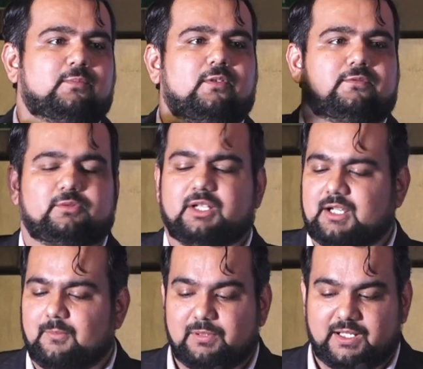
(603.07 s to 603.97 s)
move to the
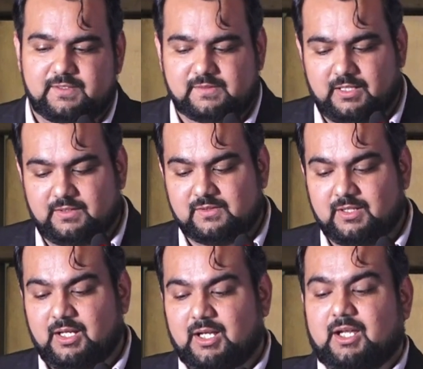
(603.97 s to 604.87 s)
compliant stage.
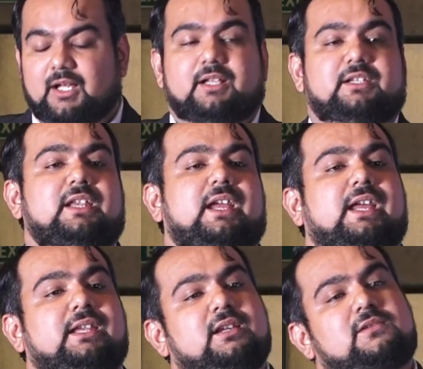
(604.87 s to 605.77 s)
Then
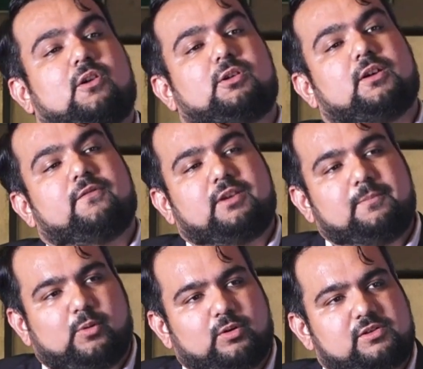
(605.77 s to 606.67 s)
any sort of
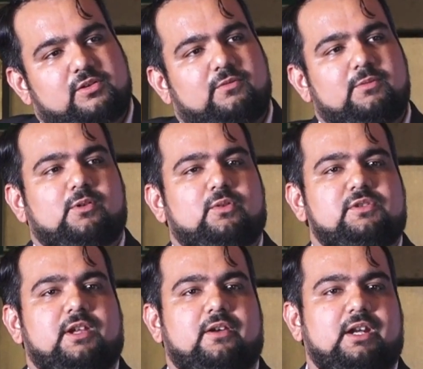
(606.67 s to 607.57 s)
reports we want to
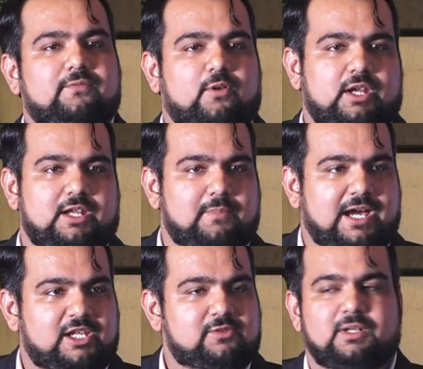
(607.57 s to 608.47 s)
generate for our
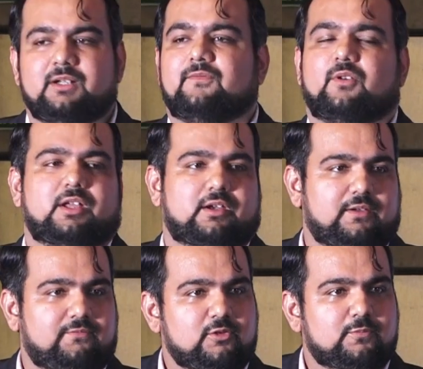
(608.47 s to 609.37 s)
management, for our
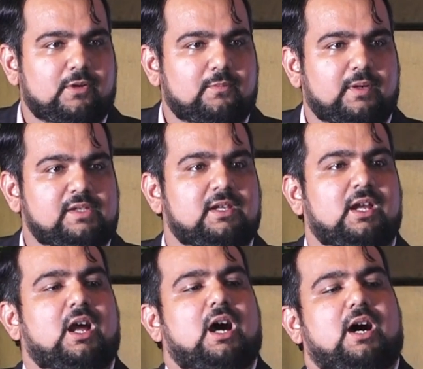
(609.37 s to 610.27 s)
review purpose,
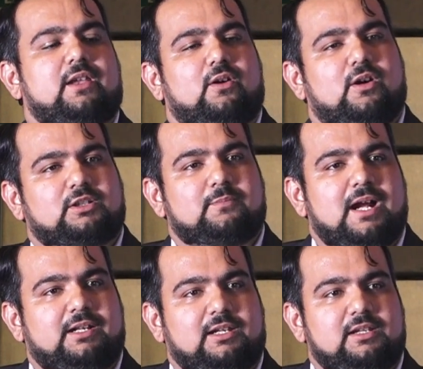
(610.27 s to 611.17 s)
are
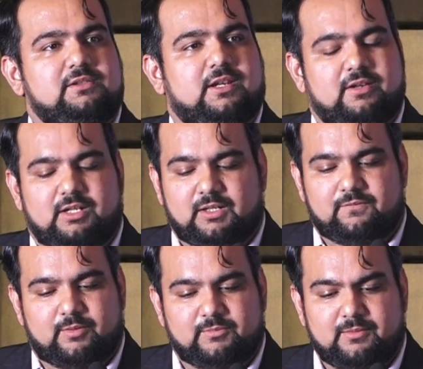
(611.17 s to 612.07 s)
automatically generated
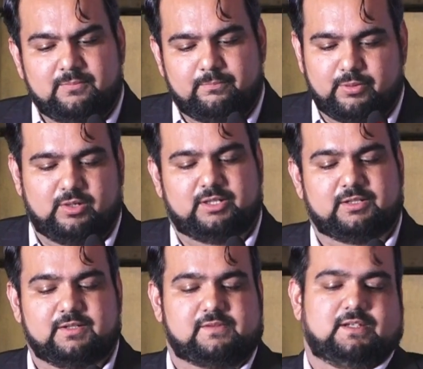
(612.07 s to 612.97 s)
from the product
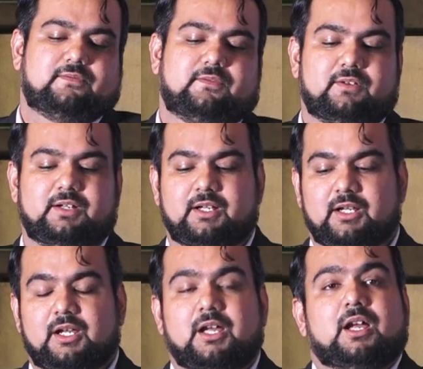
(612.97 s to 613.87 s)
itself.
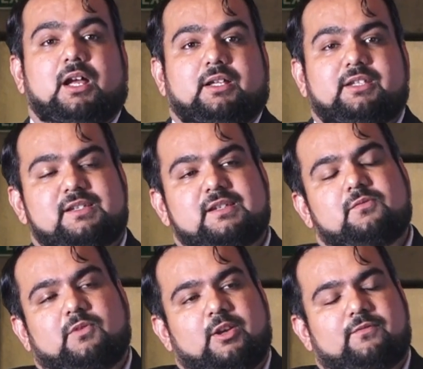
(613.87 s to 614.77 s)
This is
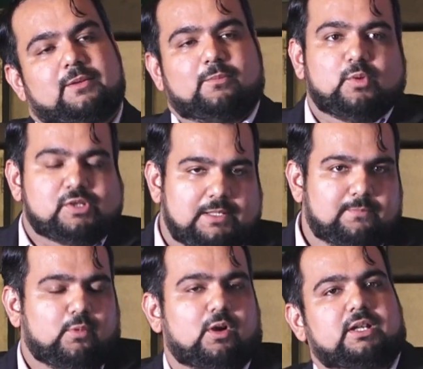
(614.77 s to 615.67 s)
one of the most
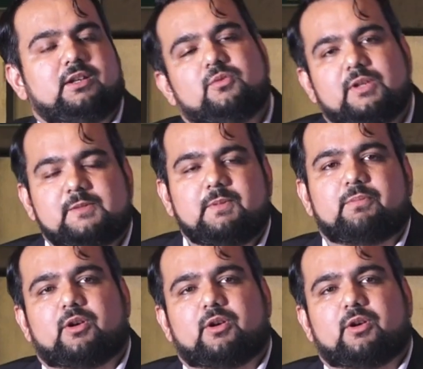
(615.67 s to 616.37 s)
important USP